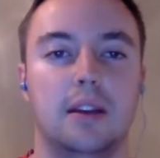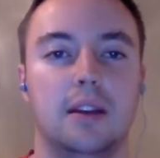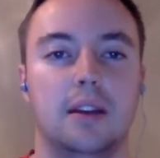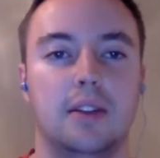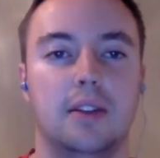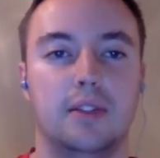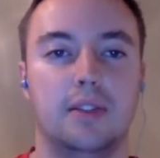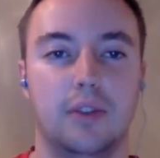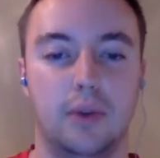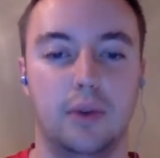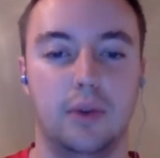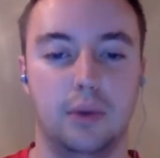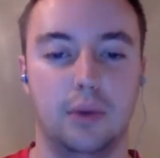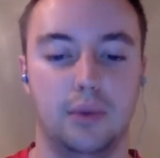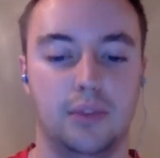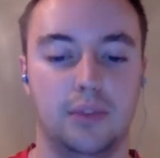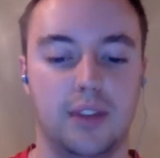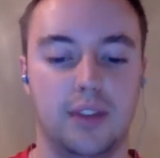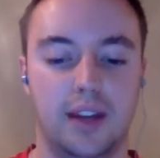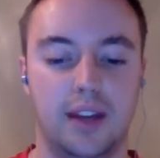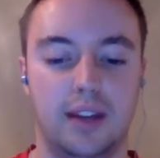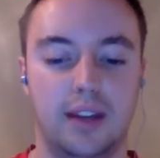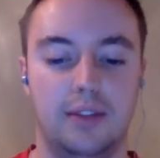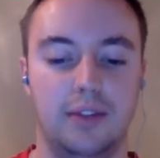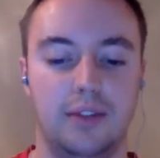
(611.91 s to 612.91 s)
So it was
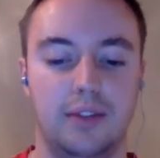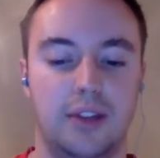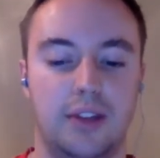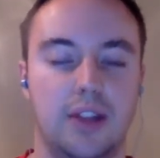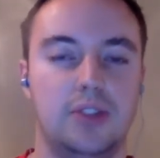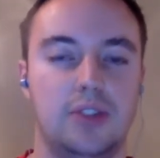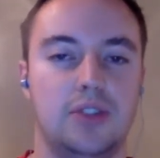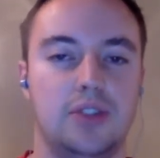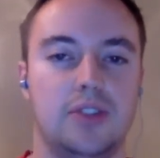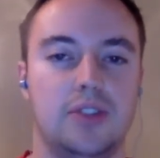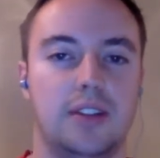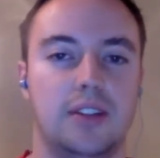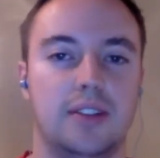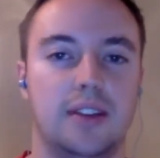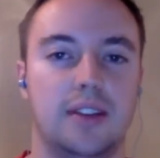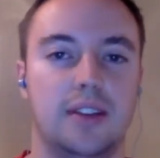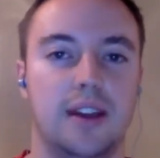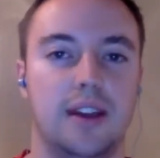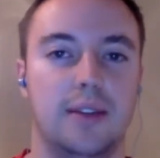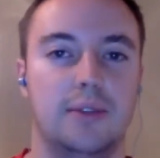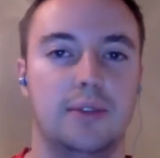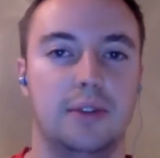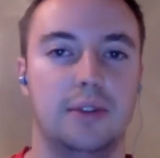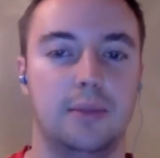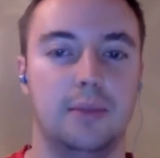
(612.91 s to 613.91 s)
kind of an interesting
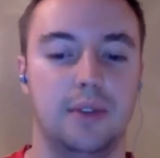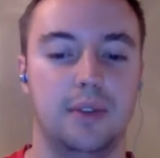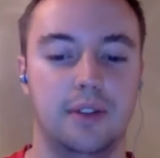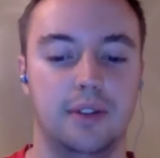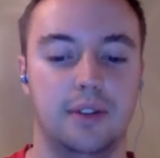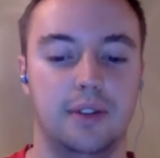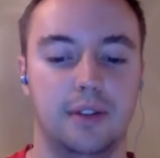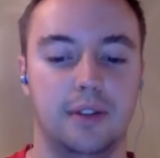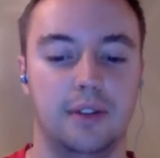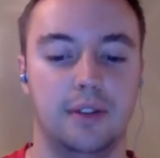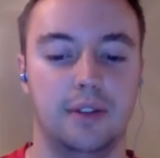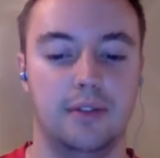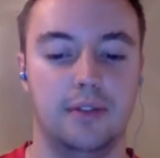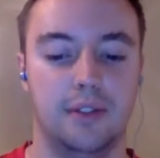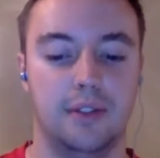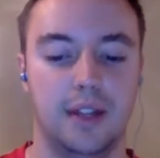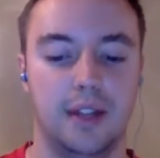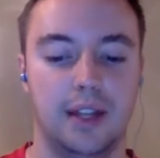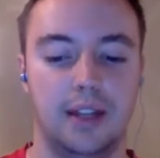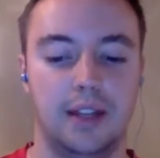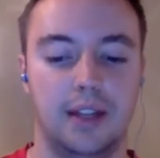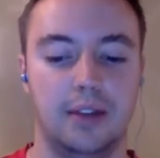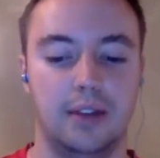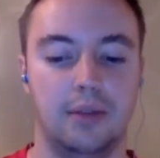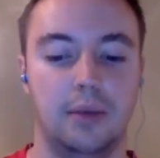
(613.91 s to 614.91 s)
time frame on the
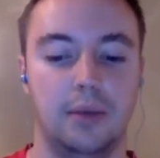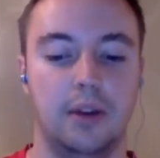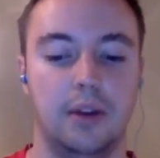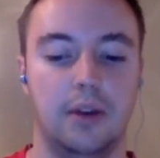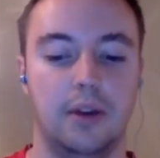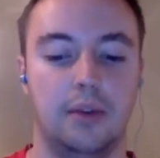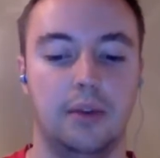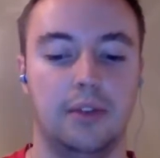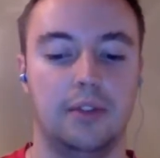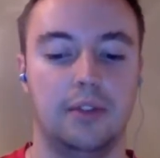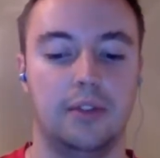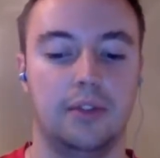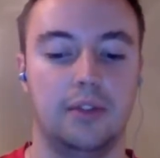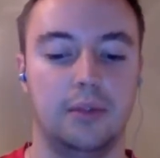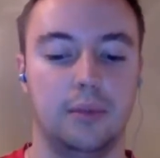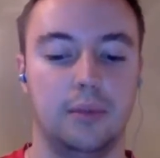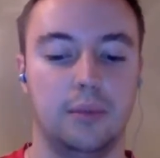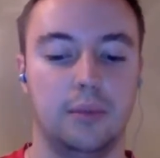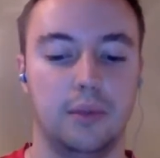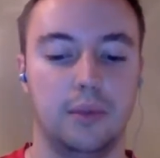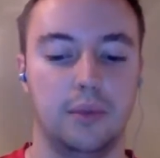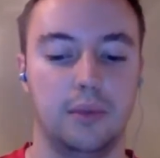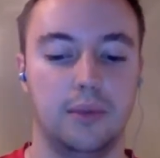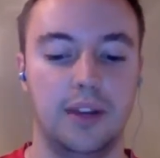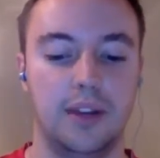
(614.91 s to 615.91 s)
flank, and what I was
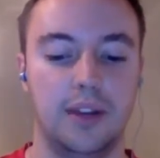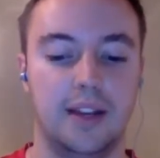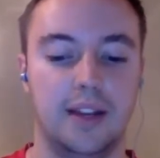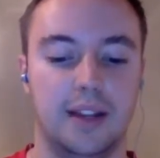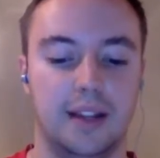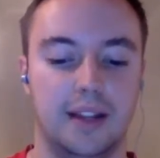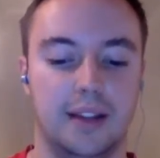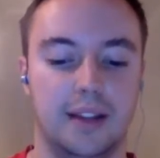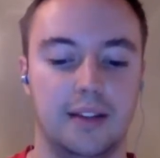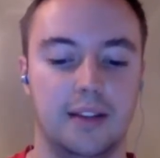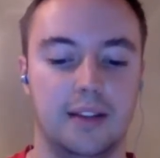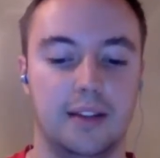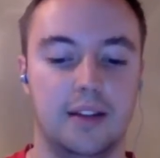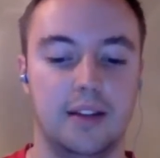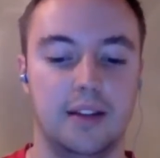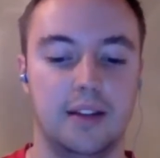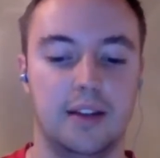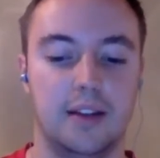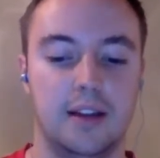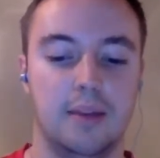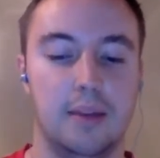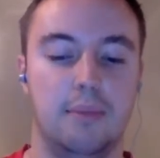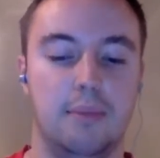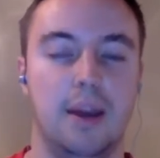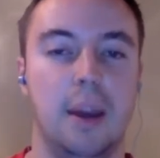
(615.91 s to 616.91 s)
reading
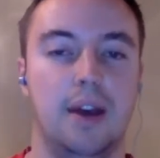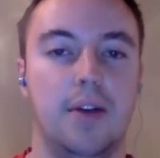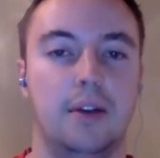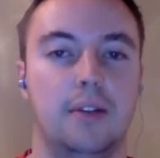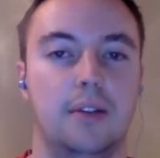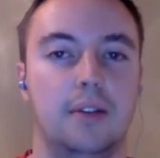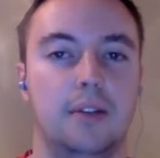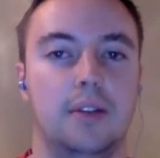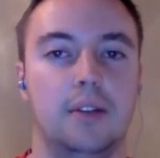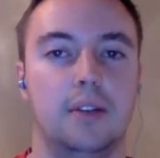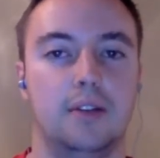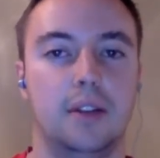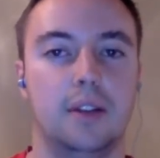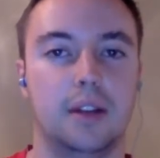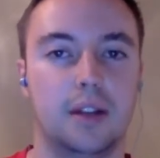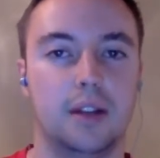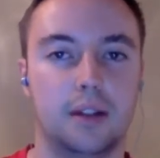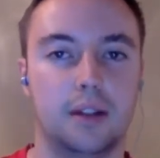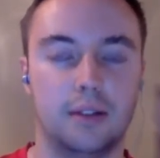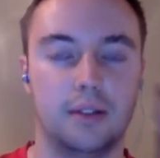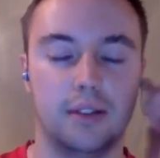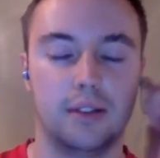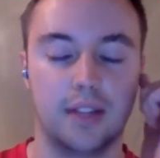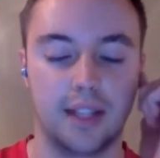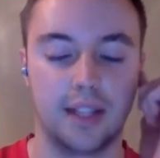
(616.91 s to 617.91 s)
about
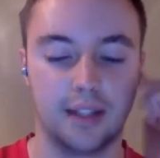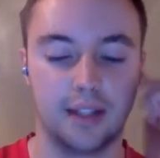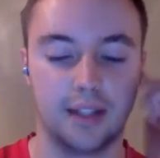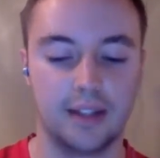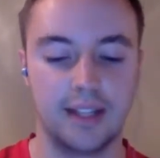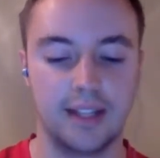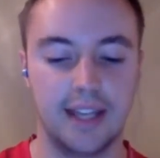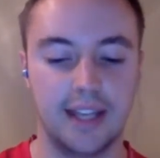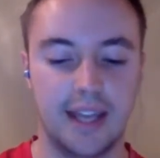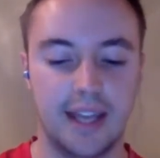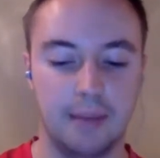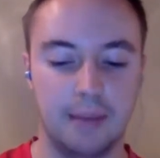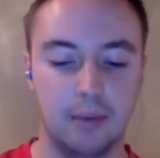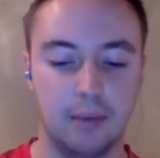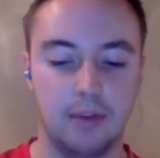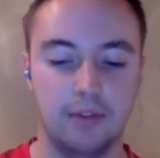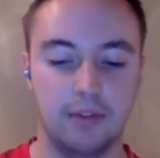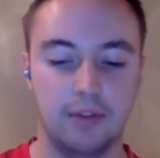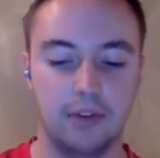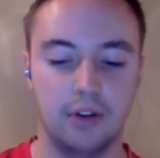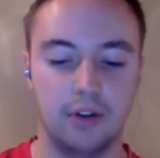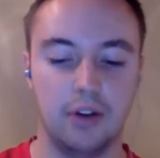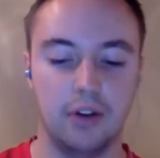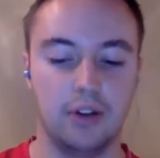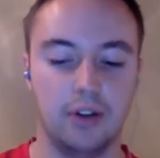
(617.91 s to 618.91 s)
the game
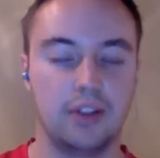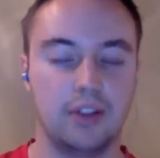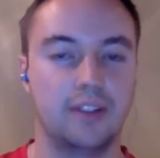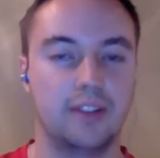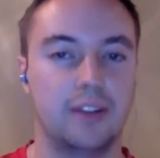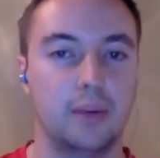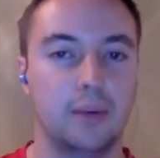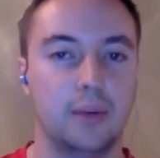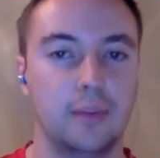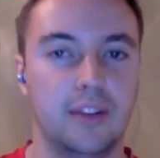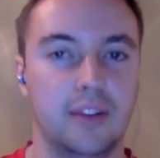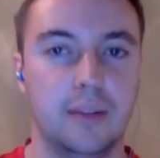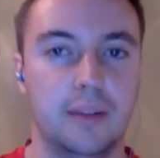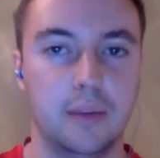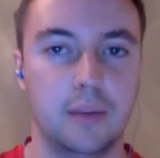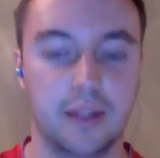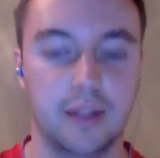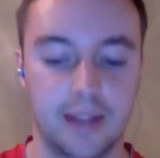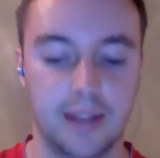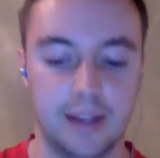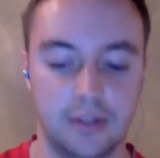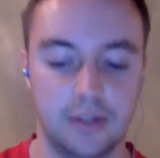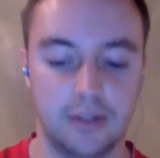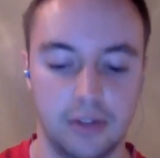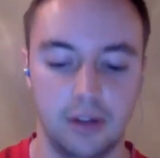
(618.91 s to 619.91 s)
overall, because I wasn't able to
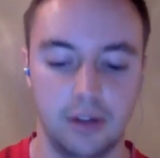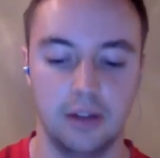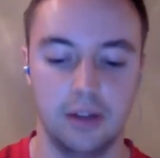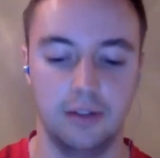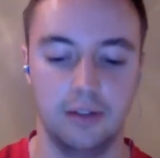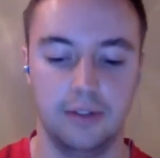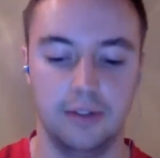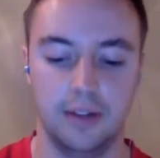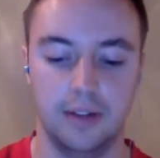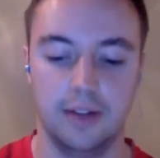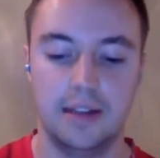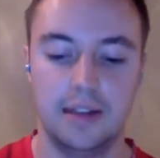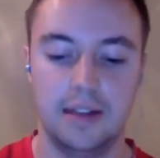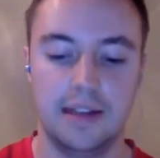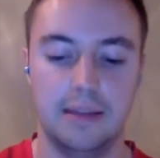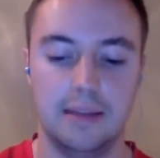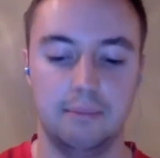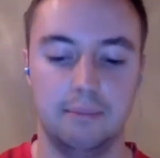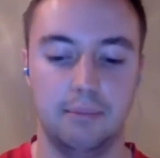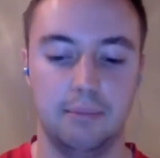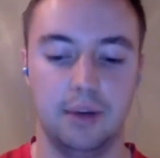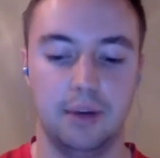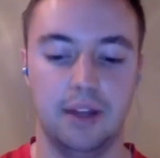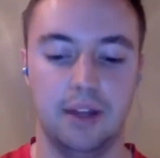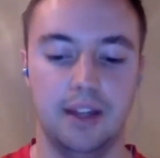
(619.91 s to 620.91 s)
catch all of it,
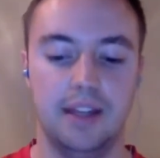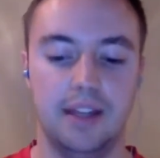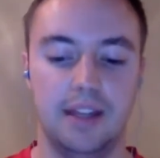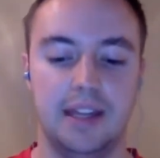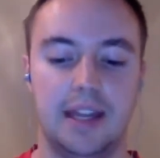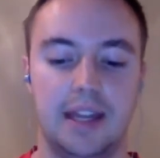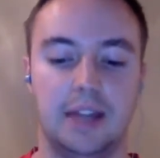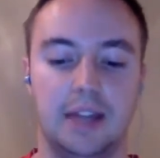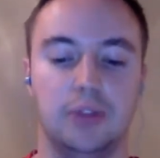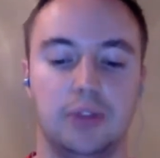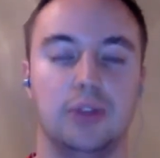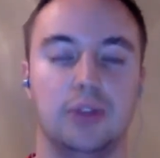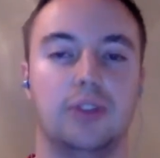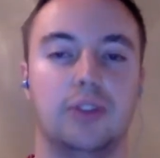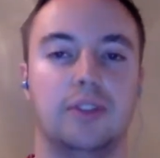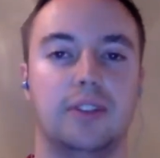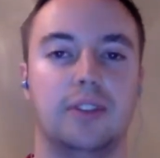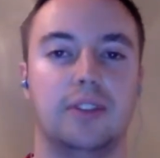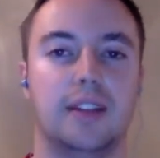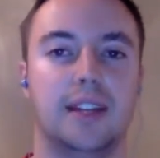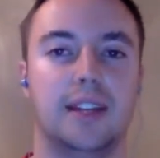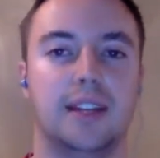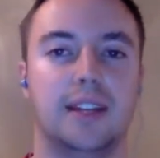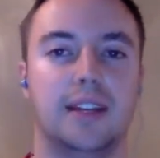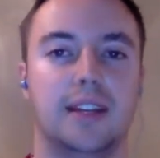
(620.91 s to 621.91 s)
but it looked
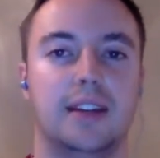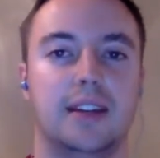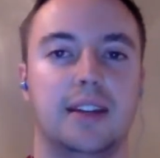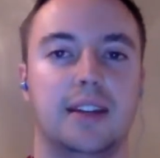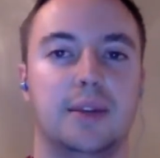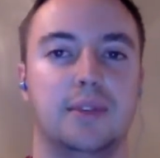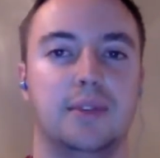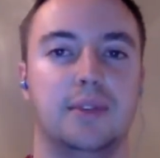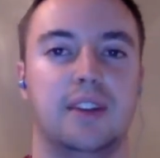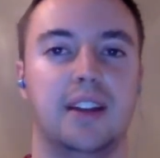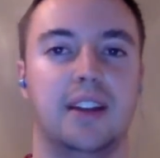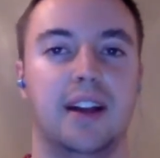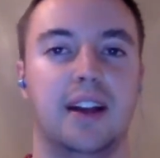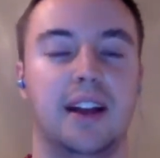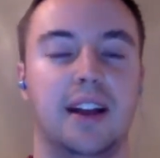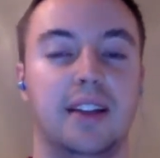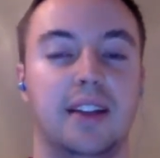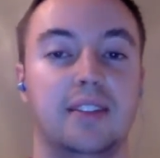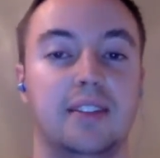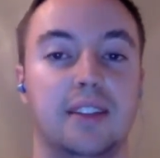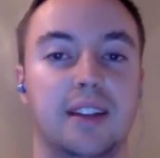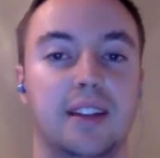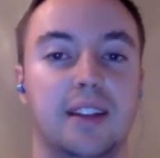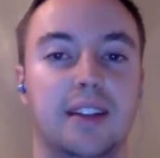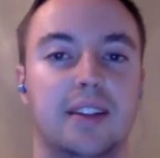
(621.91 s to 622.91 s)
like he was kind of
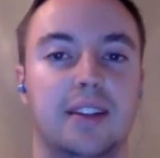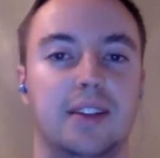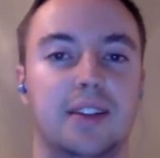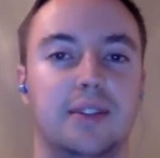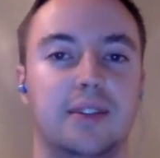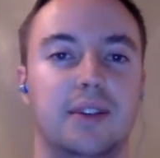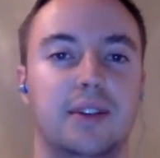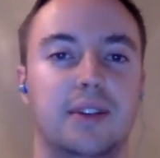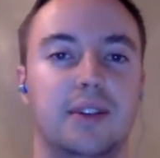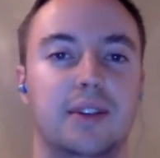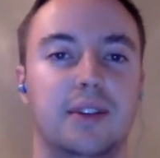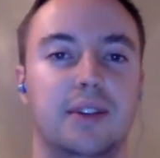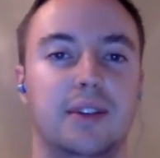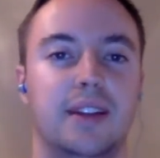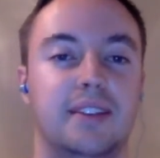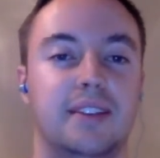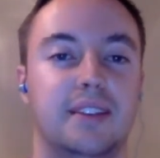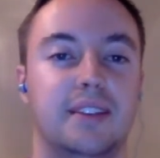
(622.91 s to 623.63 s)
isolated there, right?